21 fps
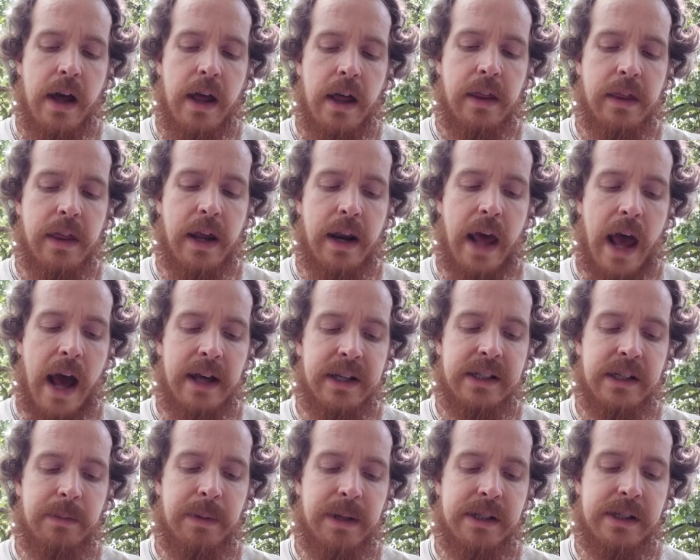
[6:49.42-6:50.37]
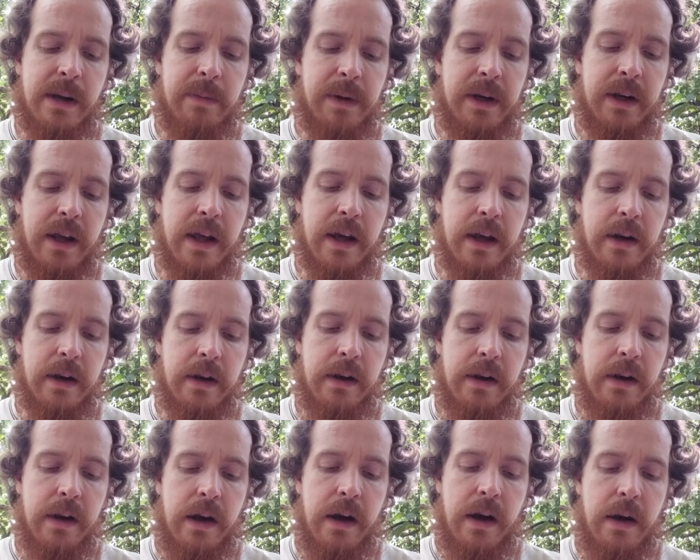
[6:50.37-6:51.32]
Then has to be summoned again.
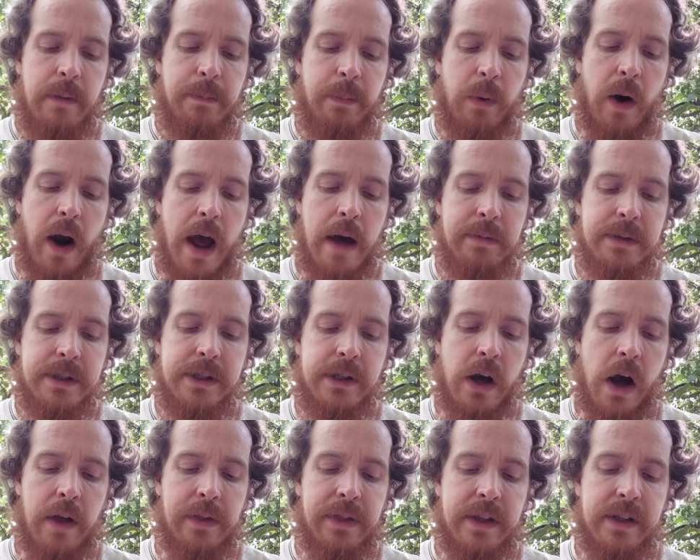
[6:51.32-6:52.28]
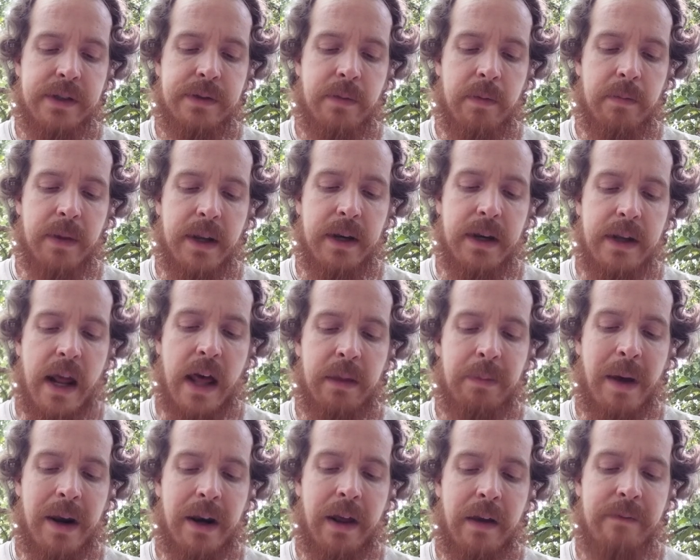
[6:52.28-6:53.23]
Perhaps got this from the
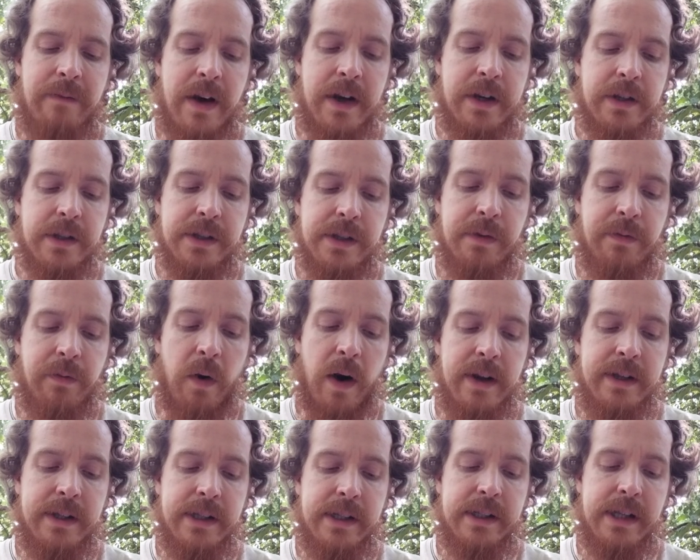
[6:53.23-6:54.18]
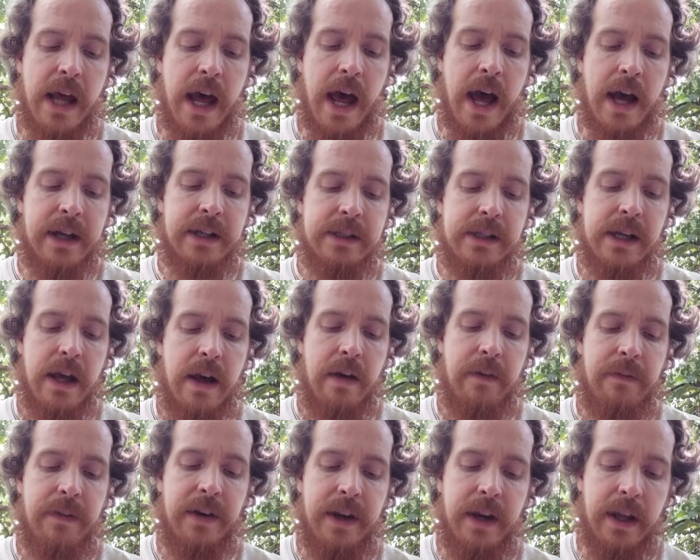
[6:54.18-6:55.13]
deathbed confessions of Francis X.
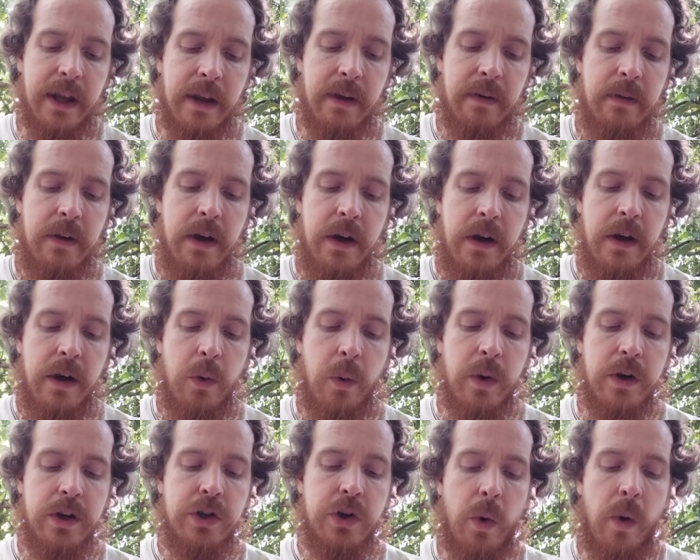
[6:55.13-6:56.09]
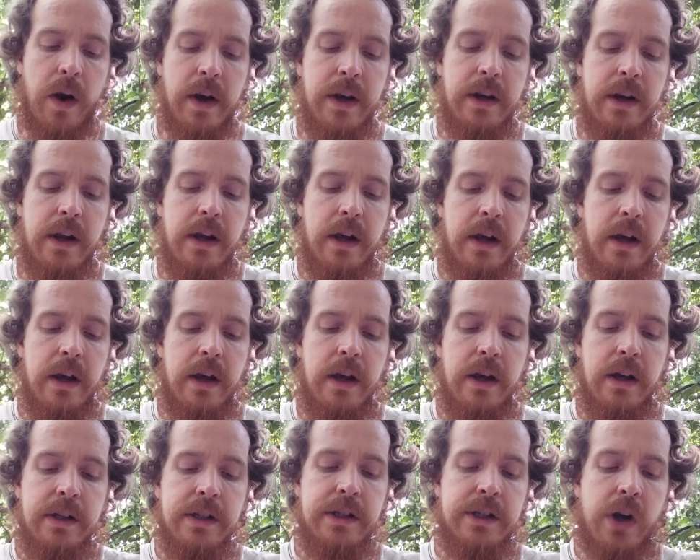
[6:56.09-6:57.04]
Feeney, who had joined
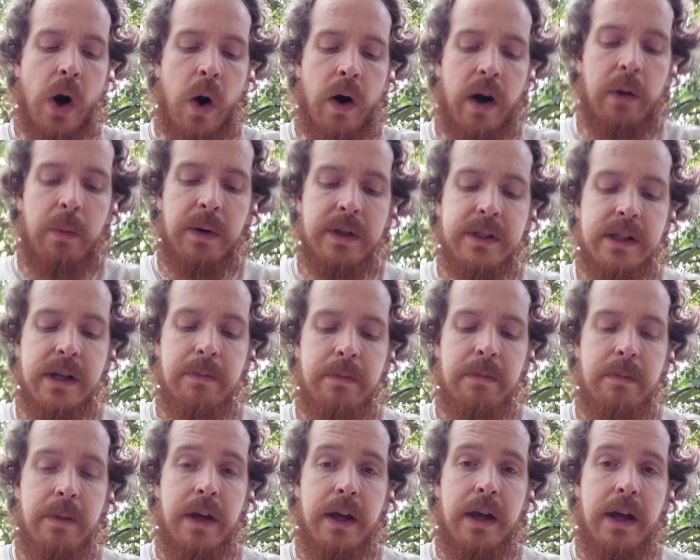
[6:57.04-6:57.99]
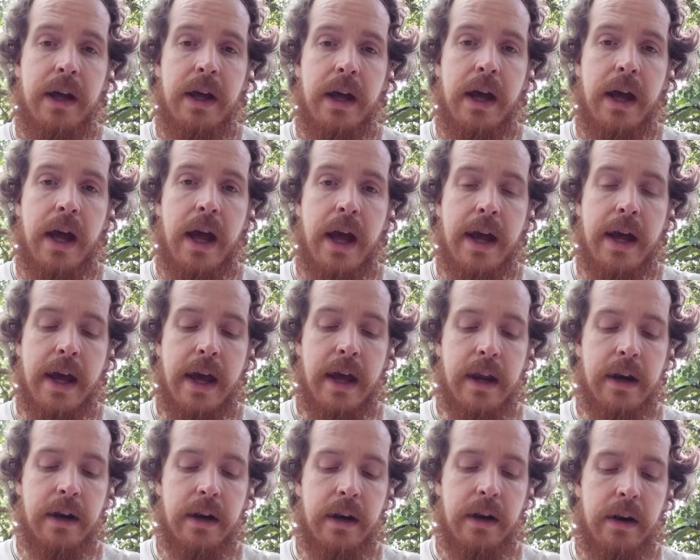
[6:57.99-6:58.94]
Starry Wisdom
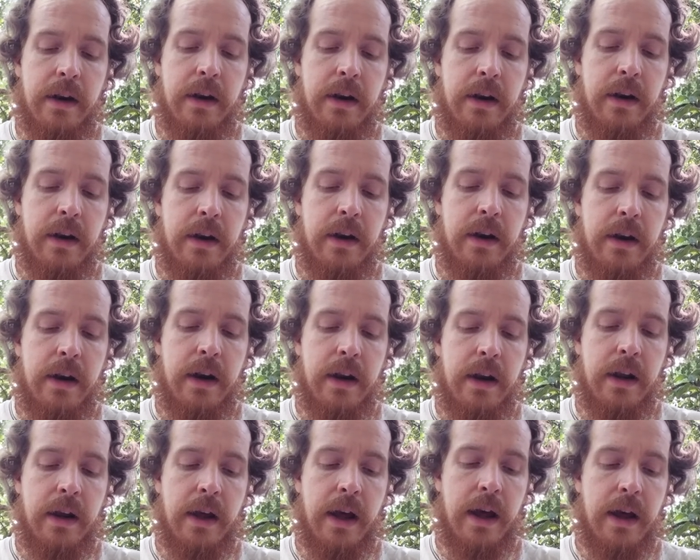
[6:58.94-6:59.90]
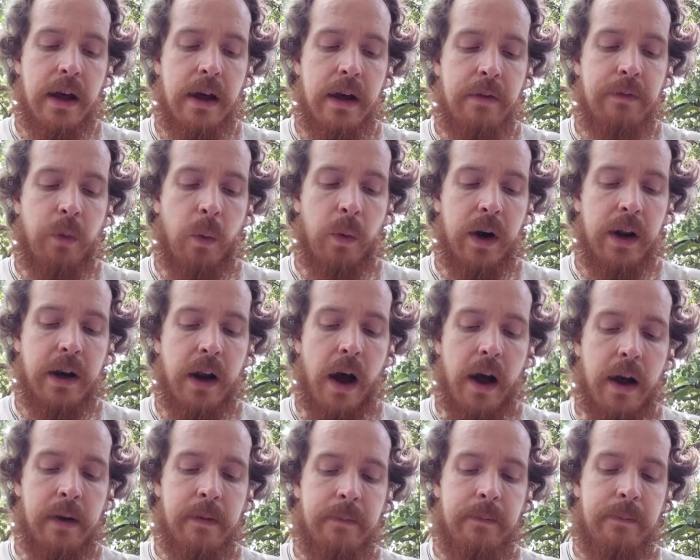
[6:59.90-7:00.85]
in
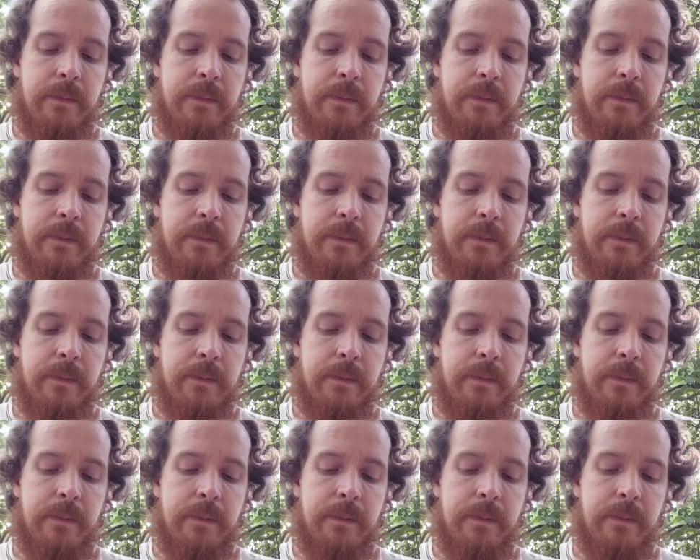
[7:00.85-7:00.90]
49.